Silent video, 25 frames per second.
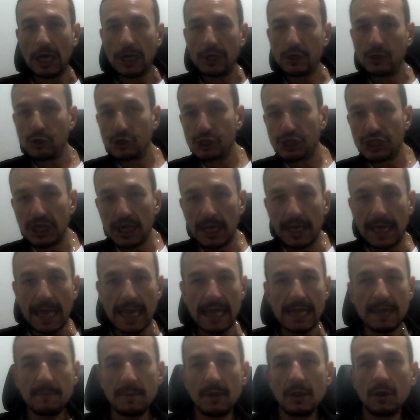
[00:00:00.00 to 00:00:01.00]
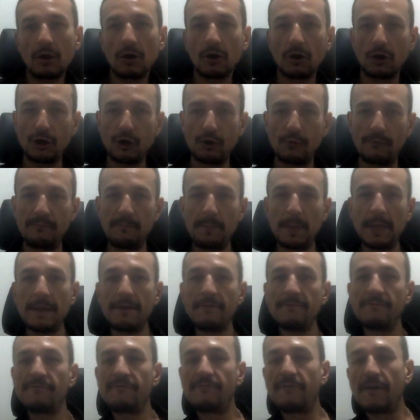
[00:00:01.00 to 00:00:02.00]
you're gaming her, you're
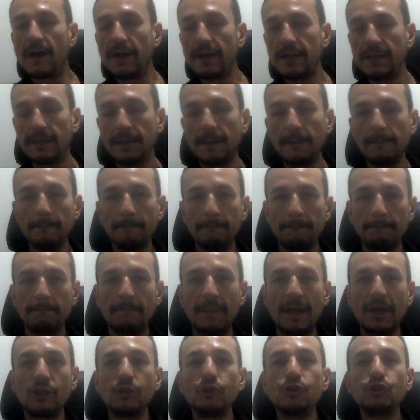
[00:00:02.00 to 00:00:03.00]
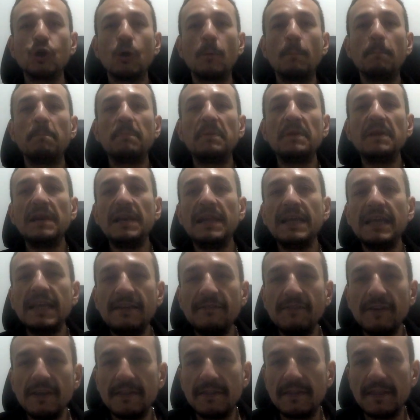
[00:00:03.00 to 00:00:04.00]
being funny, but you don't
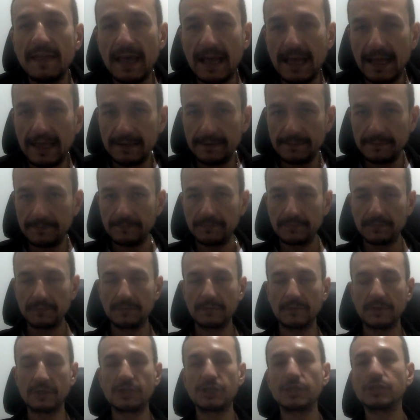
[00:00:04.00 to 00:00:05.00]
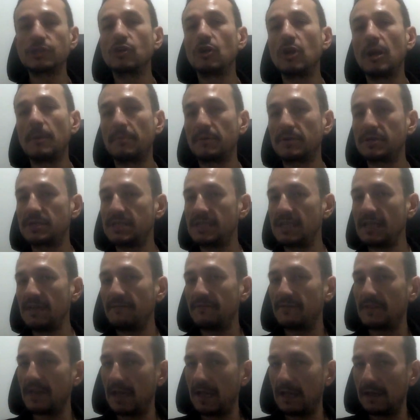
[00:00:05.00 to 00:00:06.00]
believe in that, she's gonna
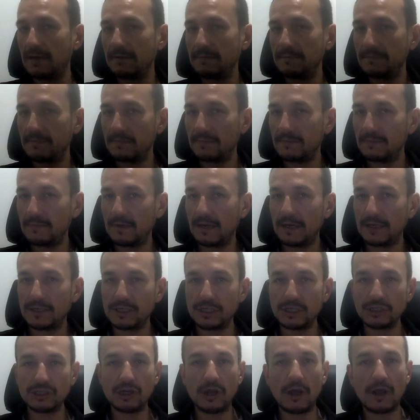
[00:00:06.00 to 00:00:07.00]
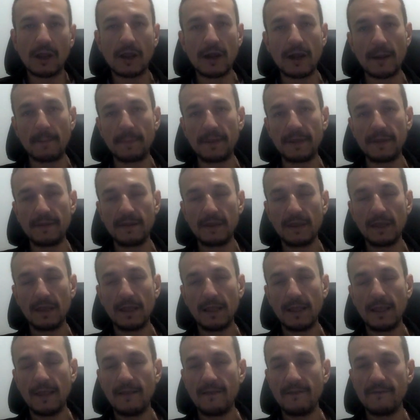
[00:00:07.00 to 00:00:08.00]
perceive that, and she's not gonna be
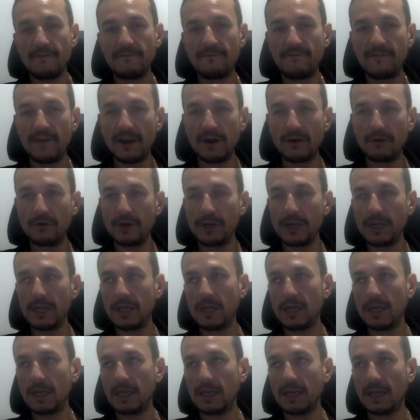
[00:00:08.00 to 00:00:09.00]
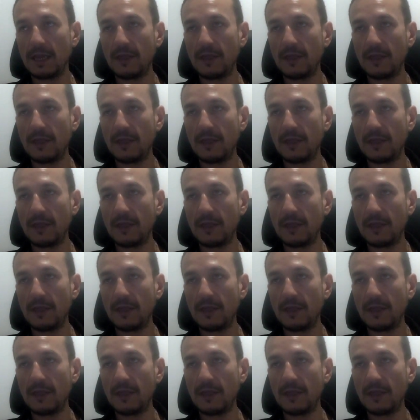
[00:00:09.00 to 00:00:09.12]
very